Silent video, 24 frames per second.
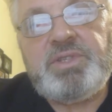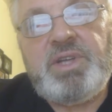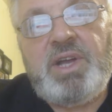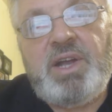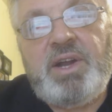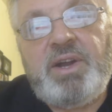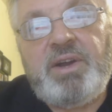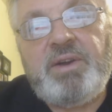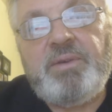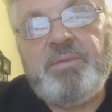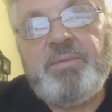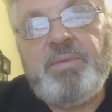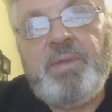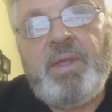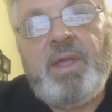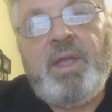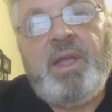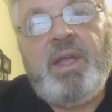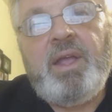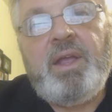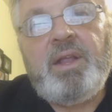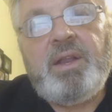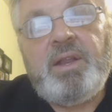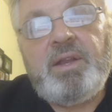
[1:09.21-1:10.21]
desire.
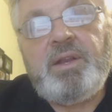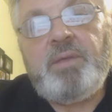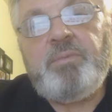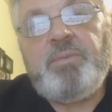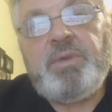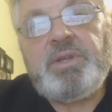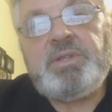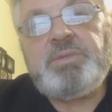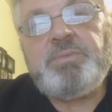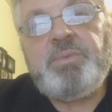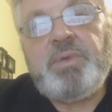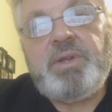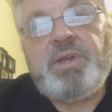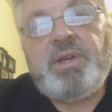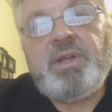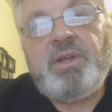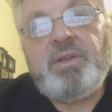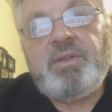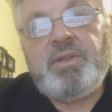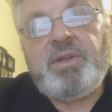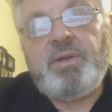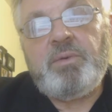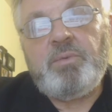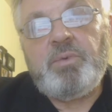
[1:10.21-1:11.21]
Now let me explain
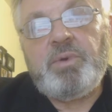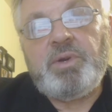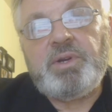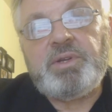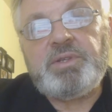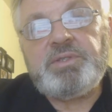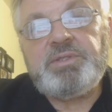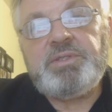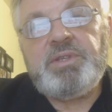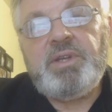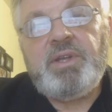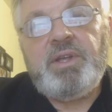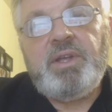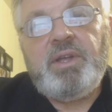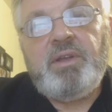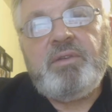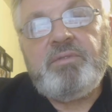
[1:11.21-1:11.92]
how that works.